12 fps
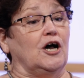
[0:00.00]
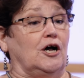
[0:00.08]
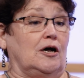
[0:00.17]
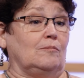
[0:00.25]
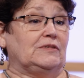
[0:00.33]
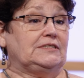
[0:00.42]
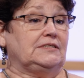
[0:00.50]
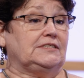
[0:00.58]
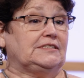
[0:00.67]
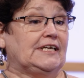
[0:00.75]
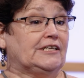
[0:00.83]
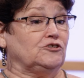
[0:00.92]
um, a
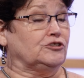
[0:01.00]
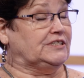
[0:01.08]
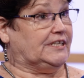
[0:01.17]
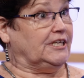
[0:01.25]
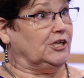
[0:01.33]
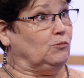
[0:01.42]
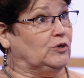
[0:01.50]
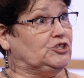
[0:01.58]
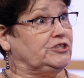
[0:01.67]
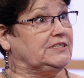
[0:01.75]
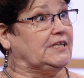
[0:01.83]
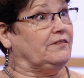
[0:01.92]
standard ticket,
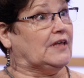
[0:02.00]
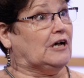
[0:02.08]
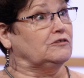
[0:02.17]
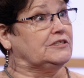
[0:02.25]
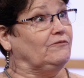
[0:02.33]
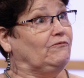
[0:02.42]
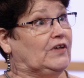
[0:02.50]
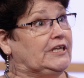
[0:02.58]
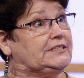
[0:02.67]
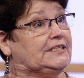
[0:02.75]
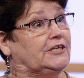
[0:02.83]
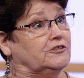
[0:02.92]
which is a thousand
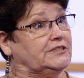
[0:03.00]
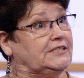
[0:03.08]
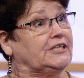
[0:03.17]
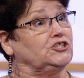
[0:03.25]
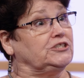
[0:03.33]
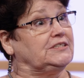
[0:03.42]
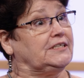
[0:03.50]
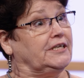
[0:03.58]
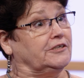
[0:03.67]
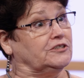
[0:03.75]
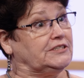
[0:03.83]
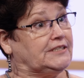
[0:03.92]
feet intersection
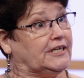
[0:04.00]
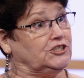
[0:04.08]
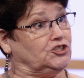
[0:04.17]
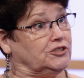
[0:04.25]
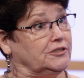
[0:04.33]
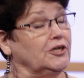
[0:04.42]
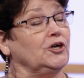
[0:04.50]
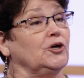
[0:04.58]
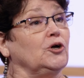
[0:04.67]
to intersection,